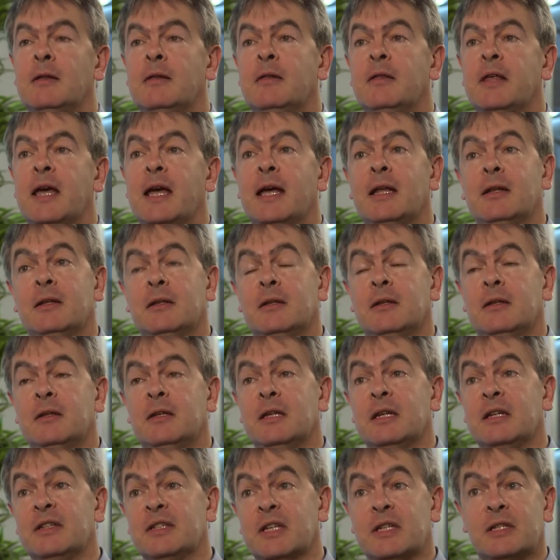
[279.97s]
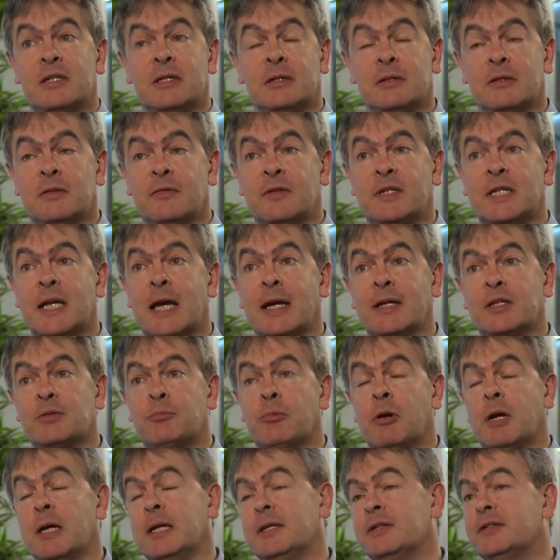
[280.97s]
then the existence of the tax
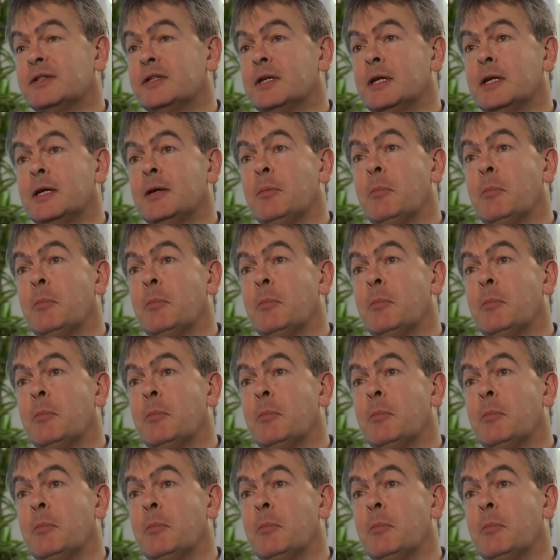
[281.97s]
breaks